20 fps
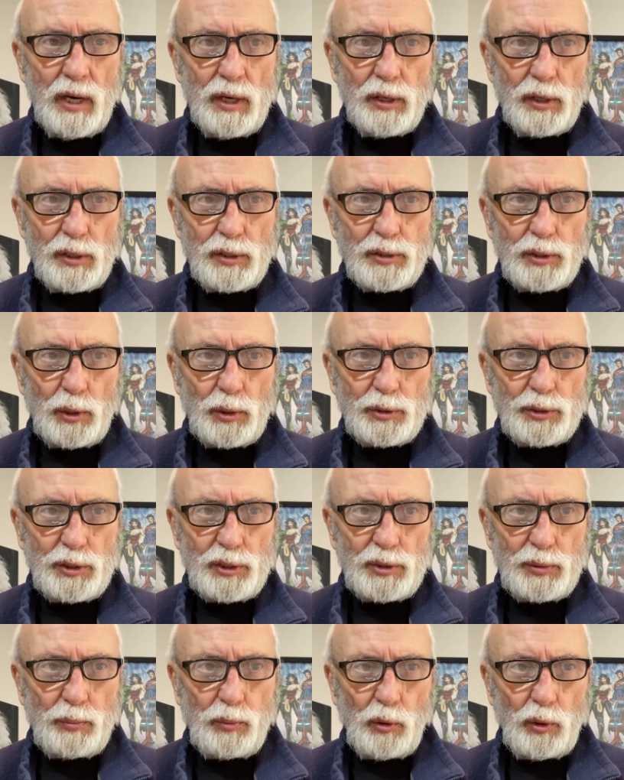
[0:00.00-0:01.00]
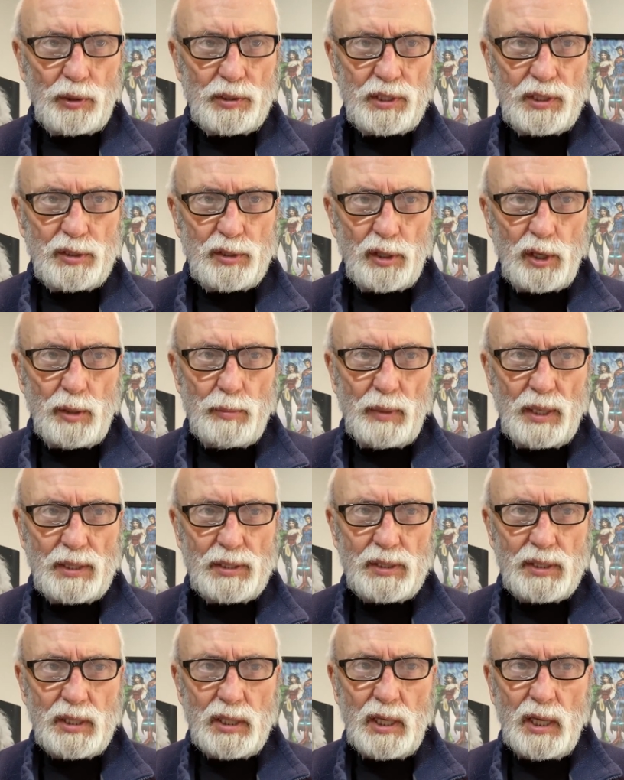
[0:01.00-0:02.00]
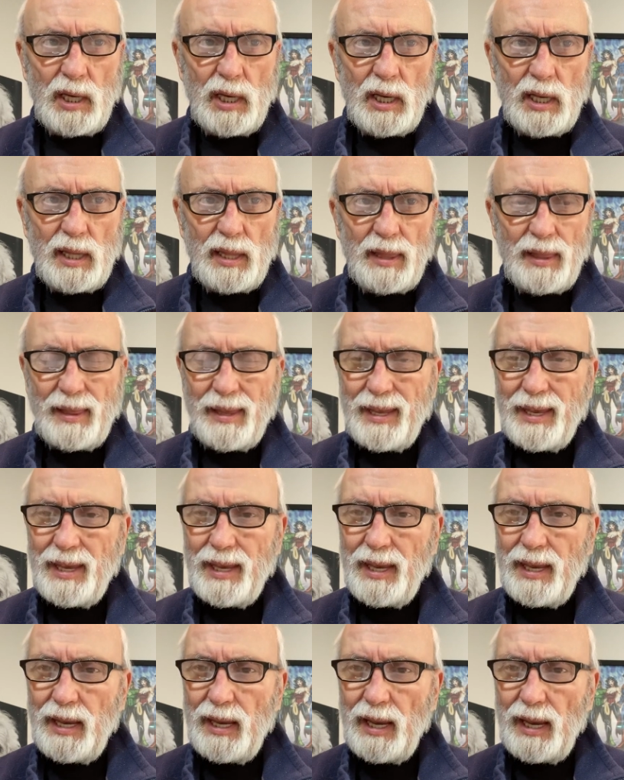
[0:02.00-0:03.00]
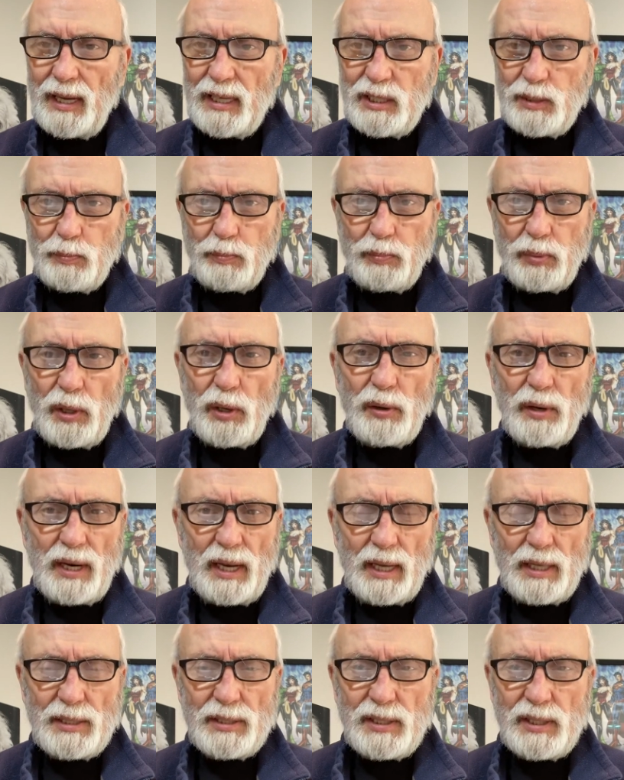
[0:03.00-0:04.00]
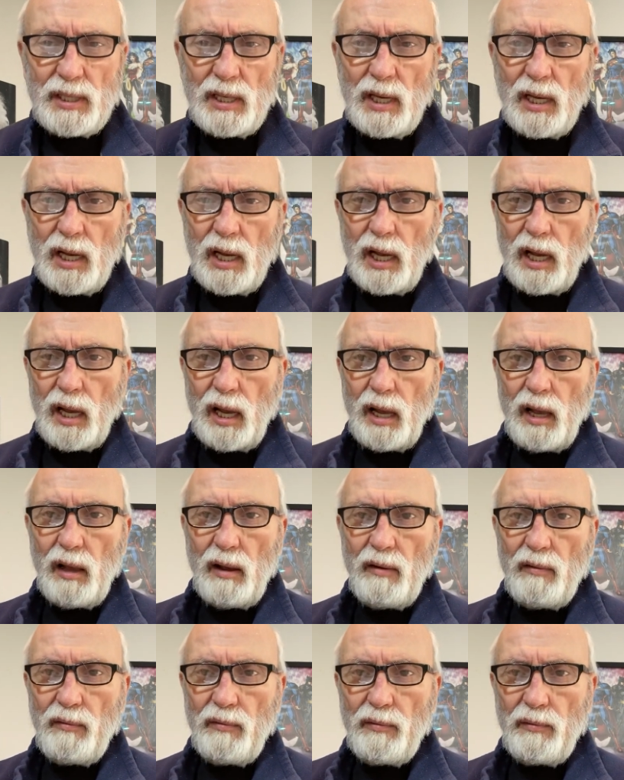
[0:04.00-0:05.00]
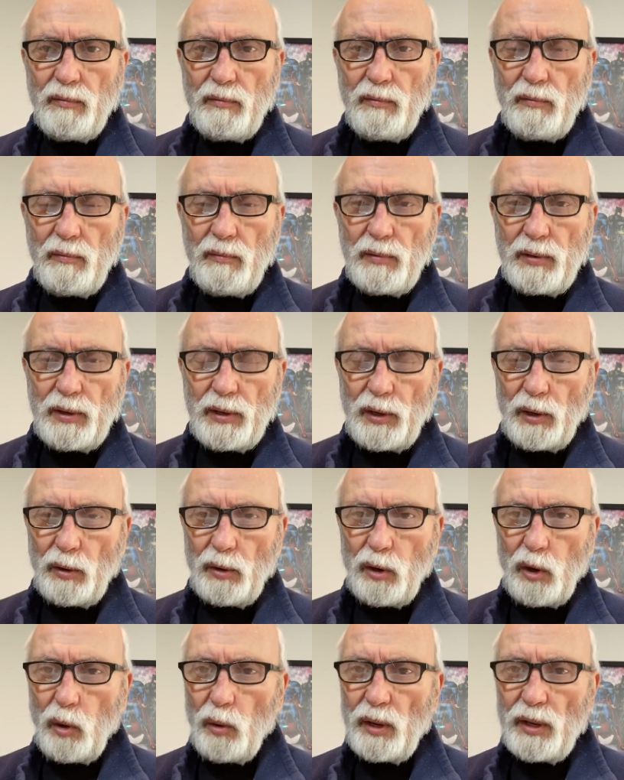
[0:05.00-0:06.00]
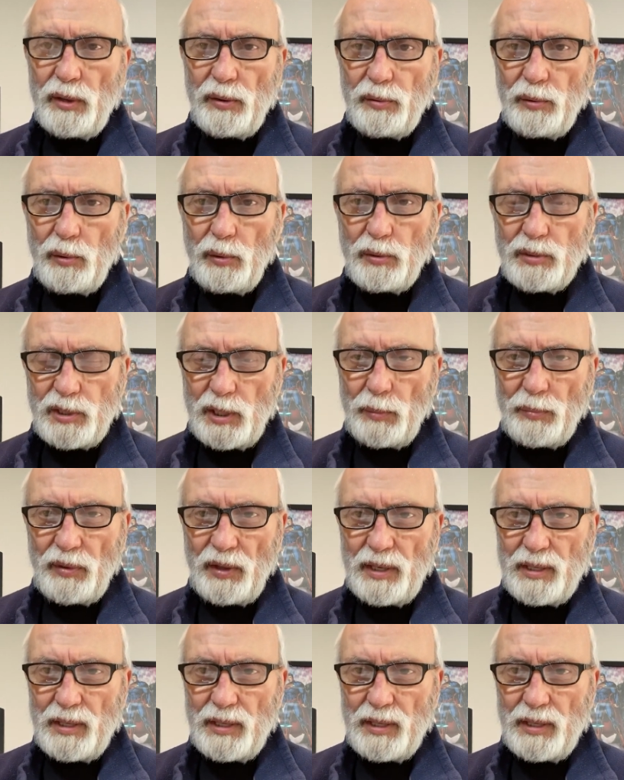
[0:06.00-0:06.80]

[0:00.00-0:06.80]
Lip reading: Your social support determines the experience of going through something